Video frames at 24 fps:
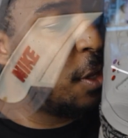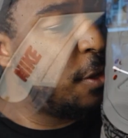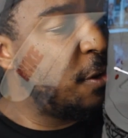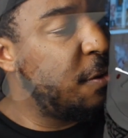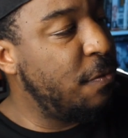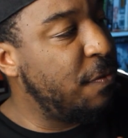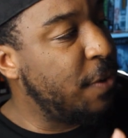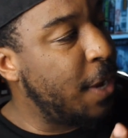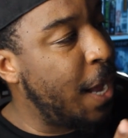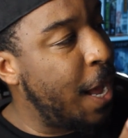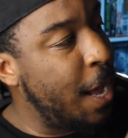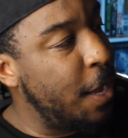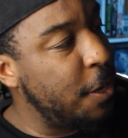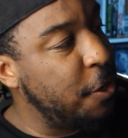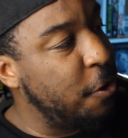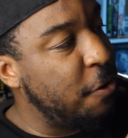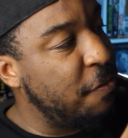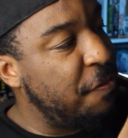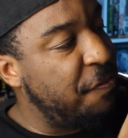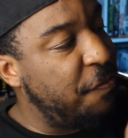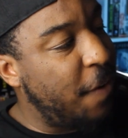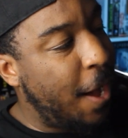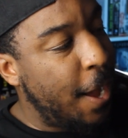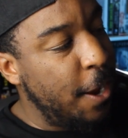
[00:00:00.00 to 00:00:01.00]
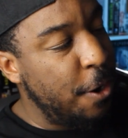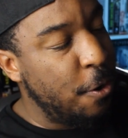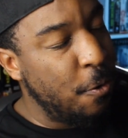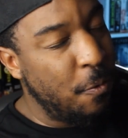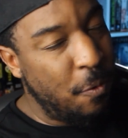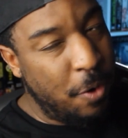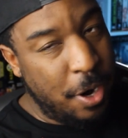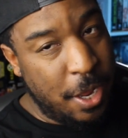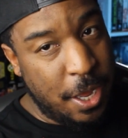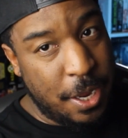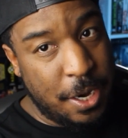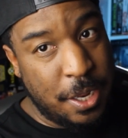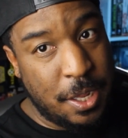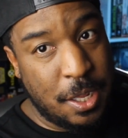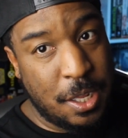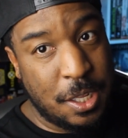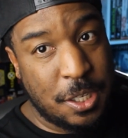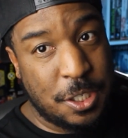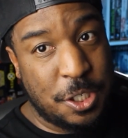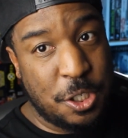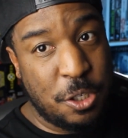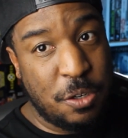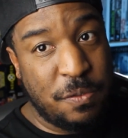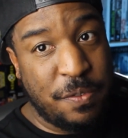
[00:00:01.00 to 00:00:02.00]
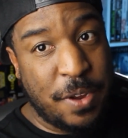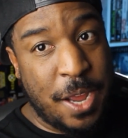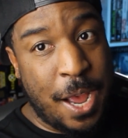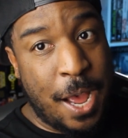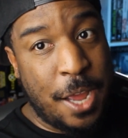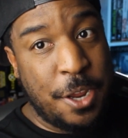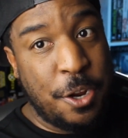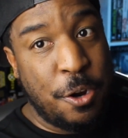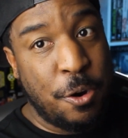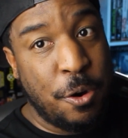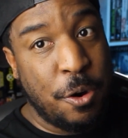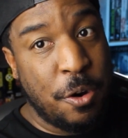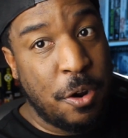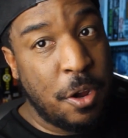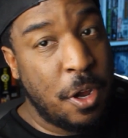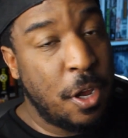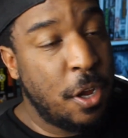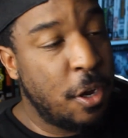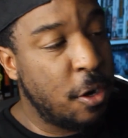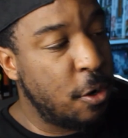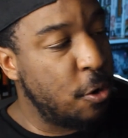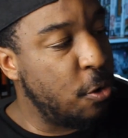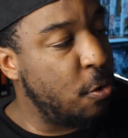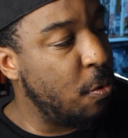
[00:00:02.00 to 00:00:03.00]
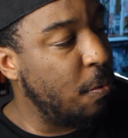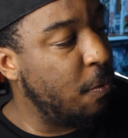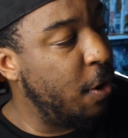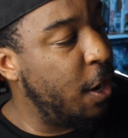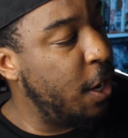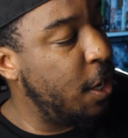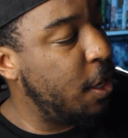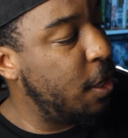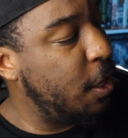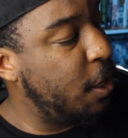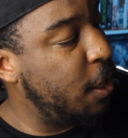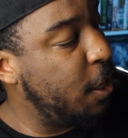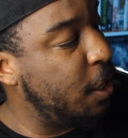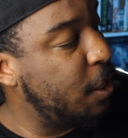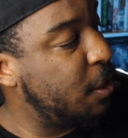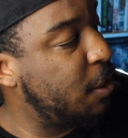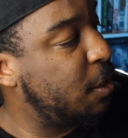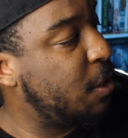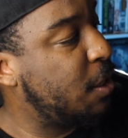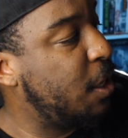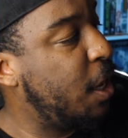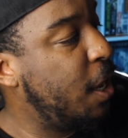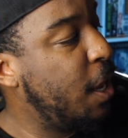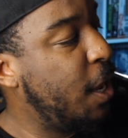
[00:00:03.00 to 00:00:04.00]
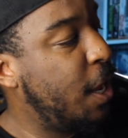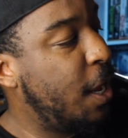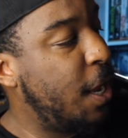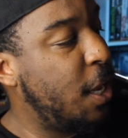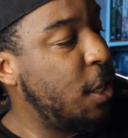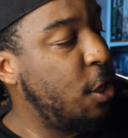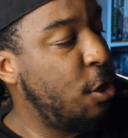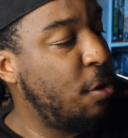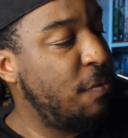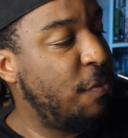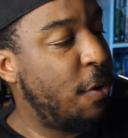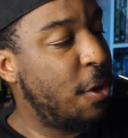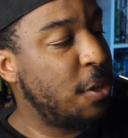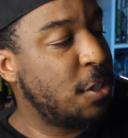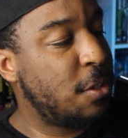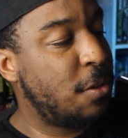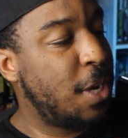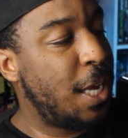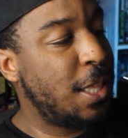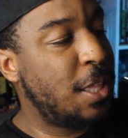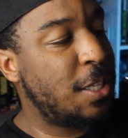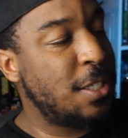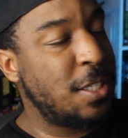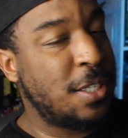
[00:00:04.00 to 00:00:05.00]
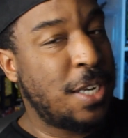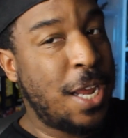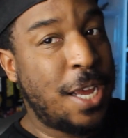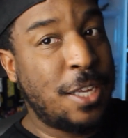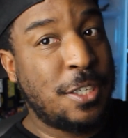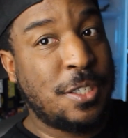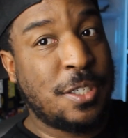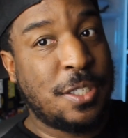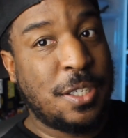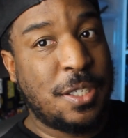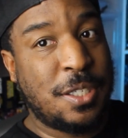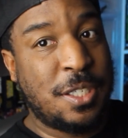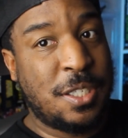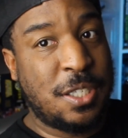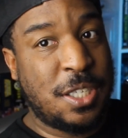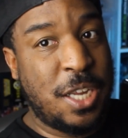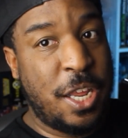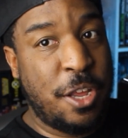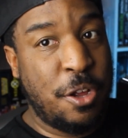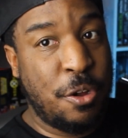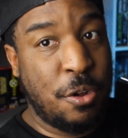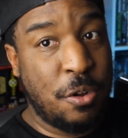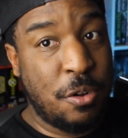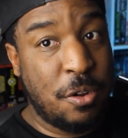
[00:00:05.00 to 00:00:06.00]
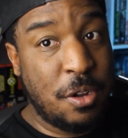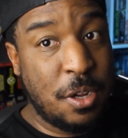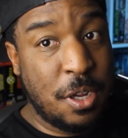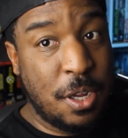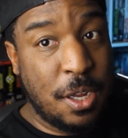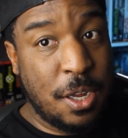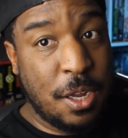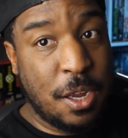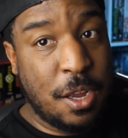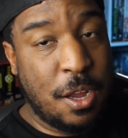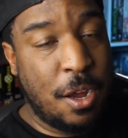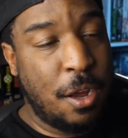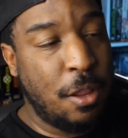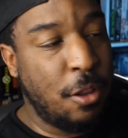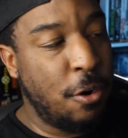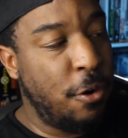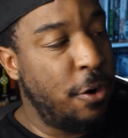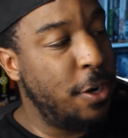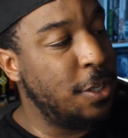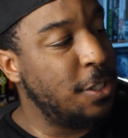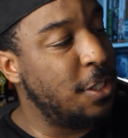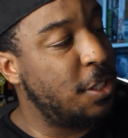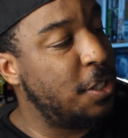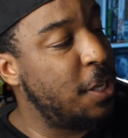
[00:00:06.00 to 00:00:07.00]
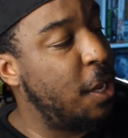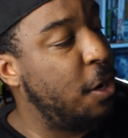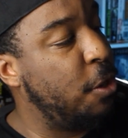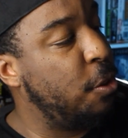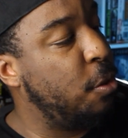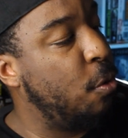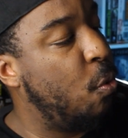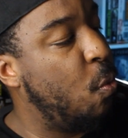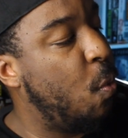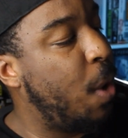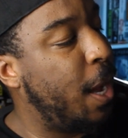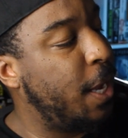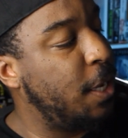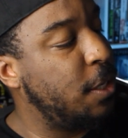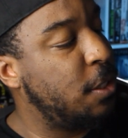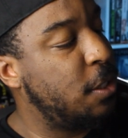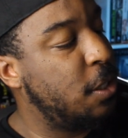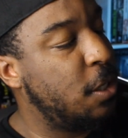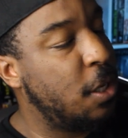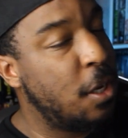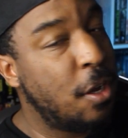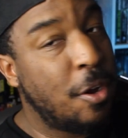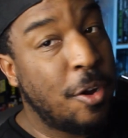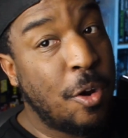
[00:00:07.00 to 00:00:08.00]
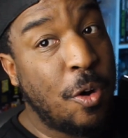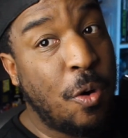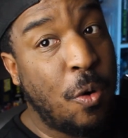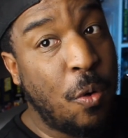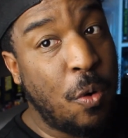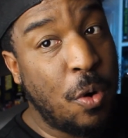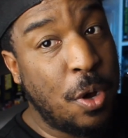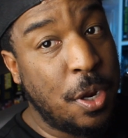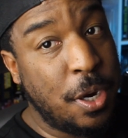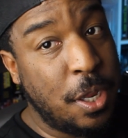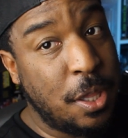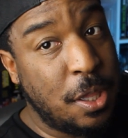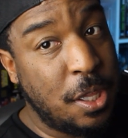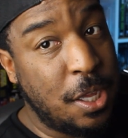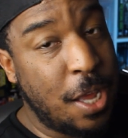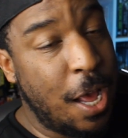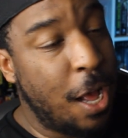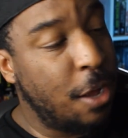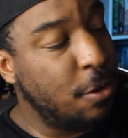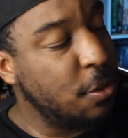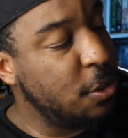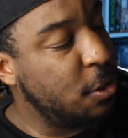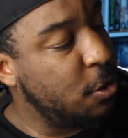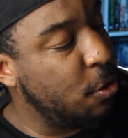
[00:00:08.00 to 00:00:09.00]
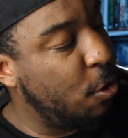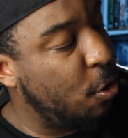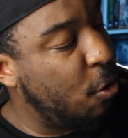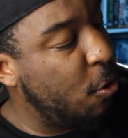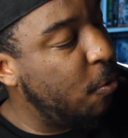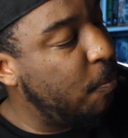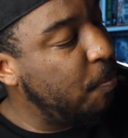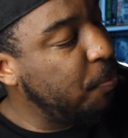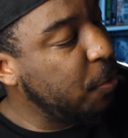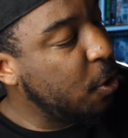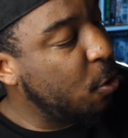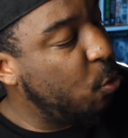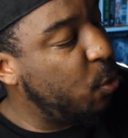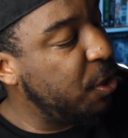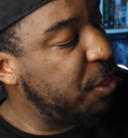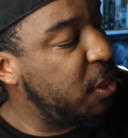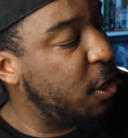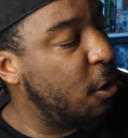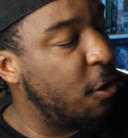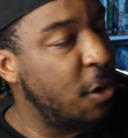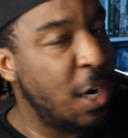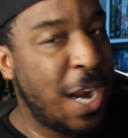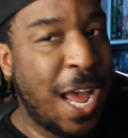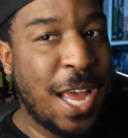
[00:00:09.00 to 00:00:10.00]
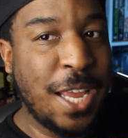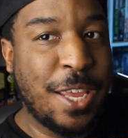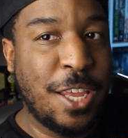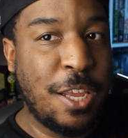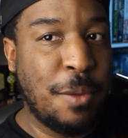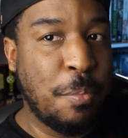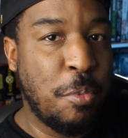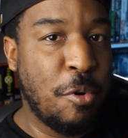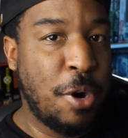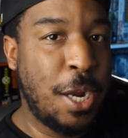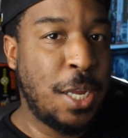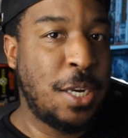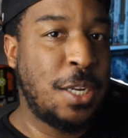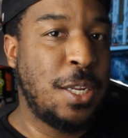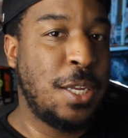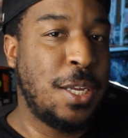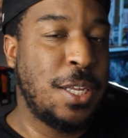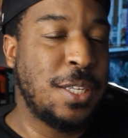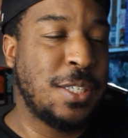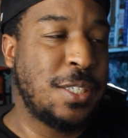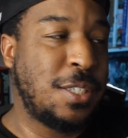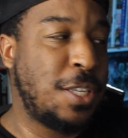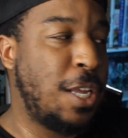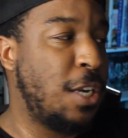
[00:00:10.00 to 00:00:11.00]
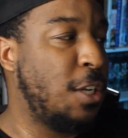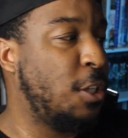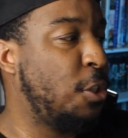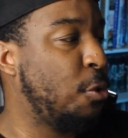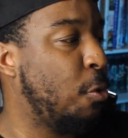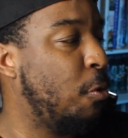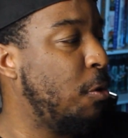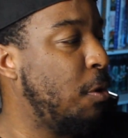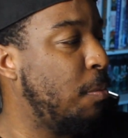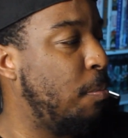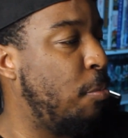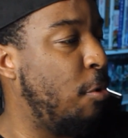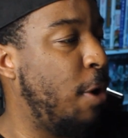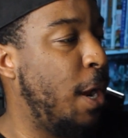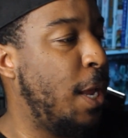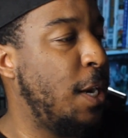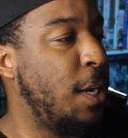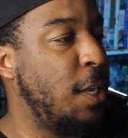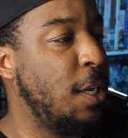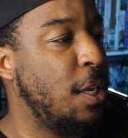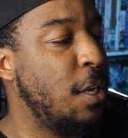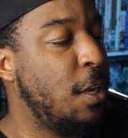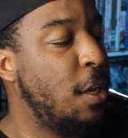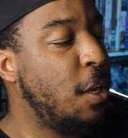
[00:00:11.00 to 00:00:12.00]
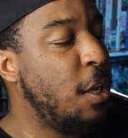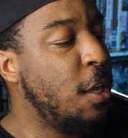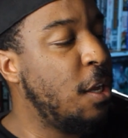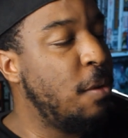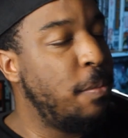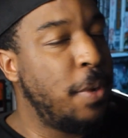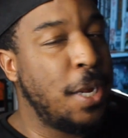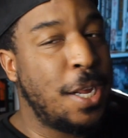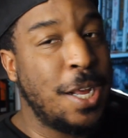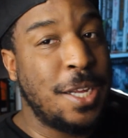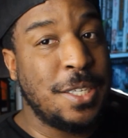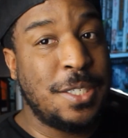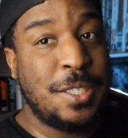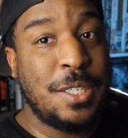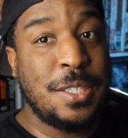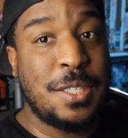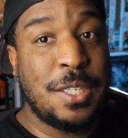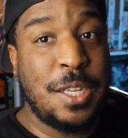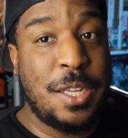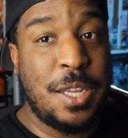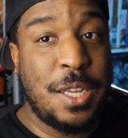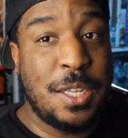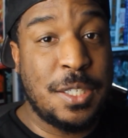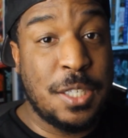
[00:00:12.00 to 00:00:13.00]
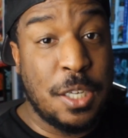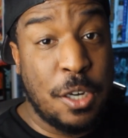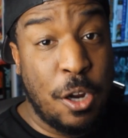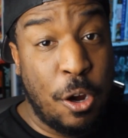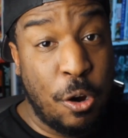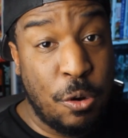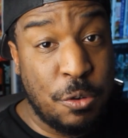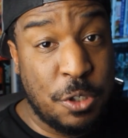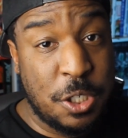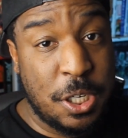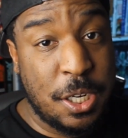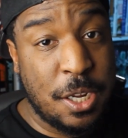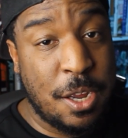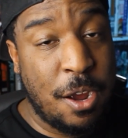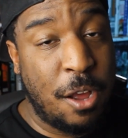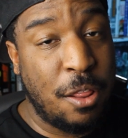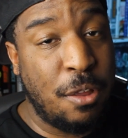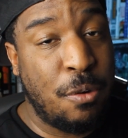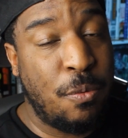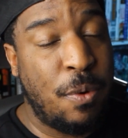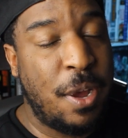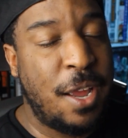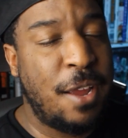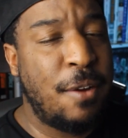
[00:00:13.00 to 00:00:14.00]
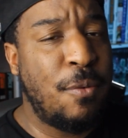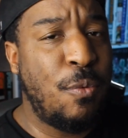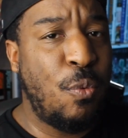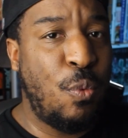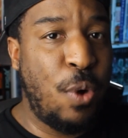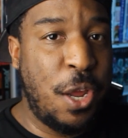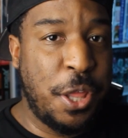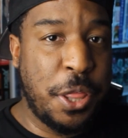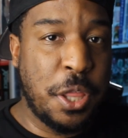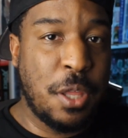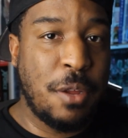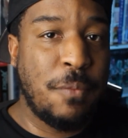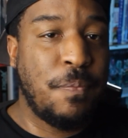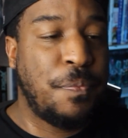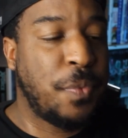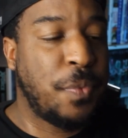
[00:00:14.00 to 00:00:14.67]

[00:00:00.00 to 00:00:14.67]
You've got your fire red hits. You've got your gray hits. And you've also got this nice sail color instead of the white on the outsole with your Nike branding instead of Jordan branding, because this is an OG colorway with